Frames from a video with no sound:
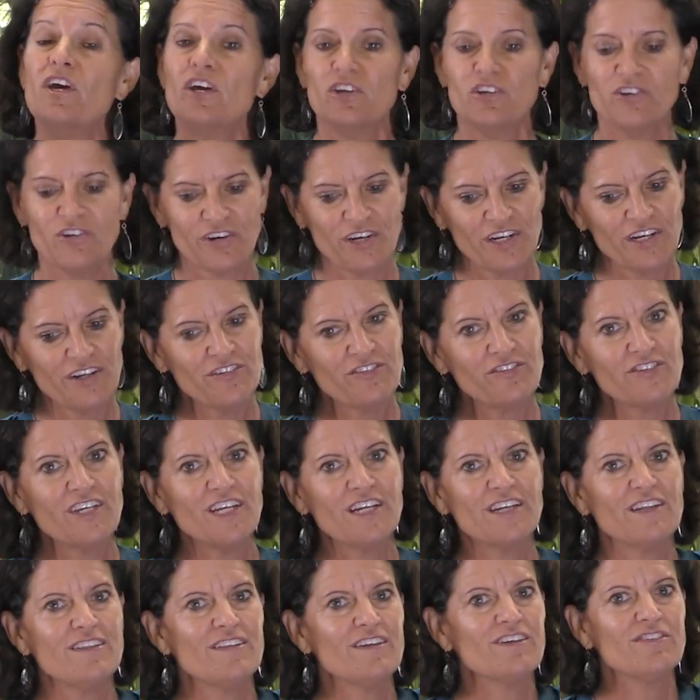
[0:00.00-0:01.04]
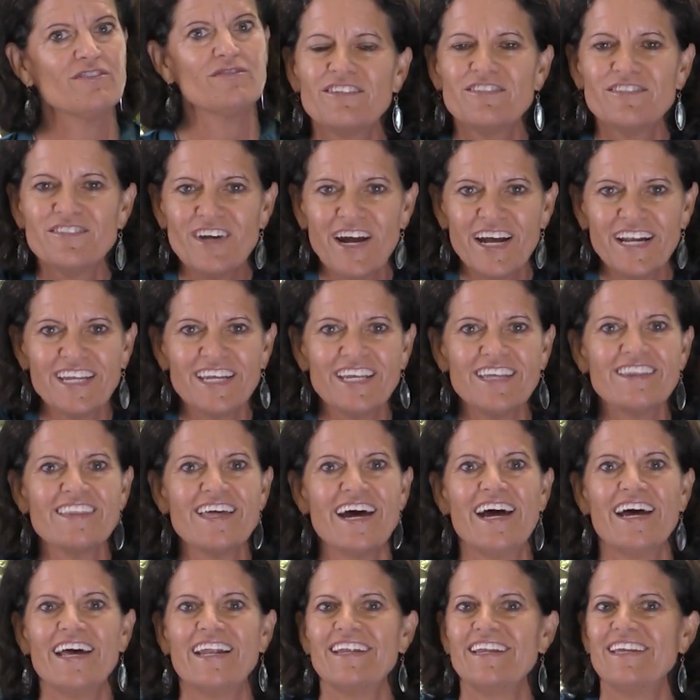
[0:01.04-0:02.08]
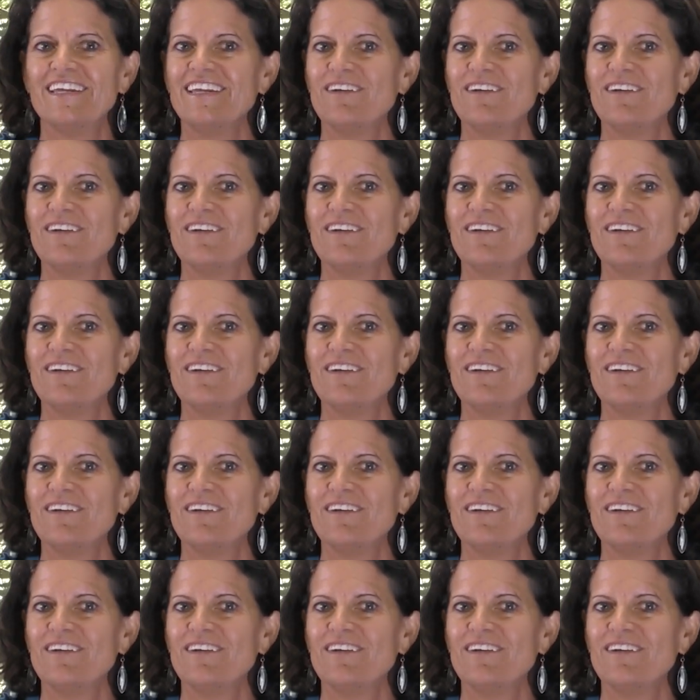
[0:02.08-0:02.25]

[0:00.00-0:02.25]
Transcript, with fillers: You're going to see it in this study that